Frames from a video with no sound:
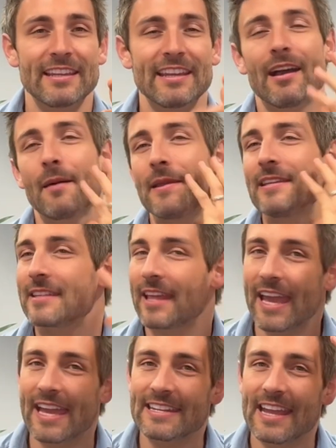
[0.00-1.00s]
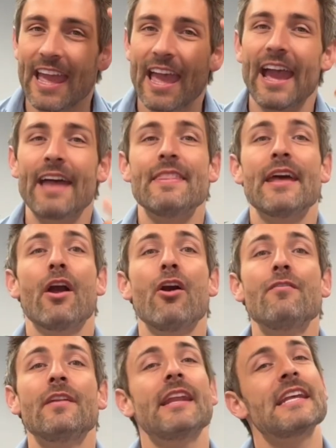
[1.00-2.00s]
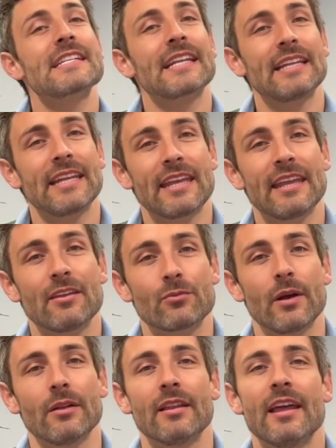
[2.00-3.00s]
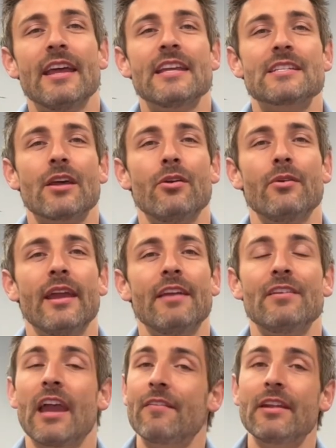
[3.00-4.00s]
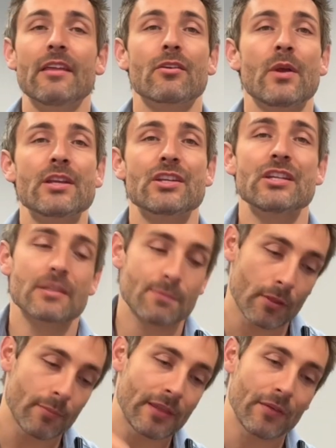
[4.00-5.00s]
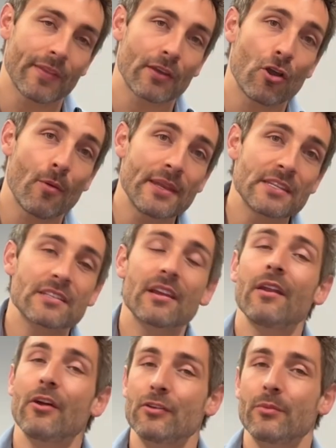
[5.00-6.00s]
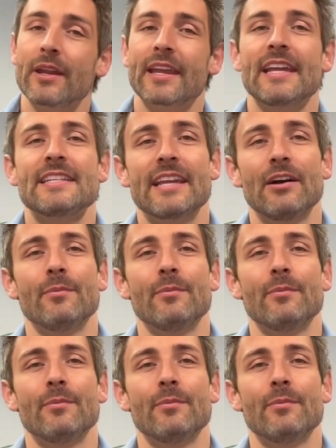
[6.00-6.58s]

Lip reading: up into the head, and then hopefully less clicking as well. So if you have any other questions, pop them down in the comments and I'll do what I can to help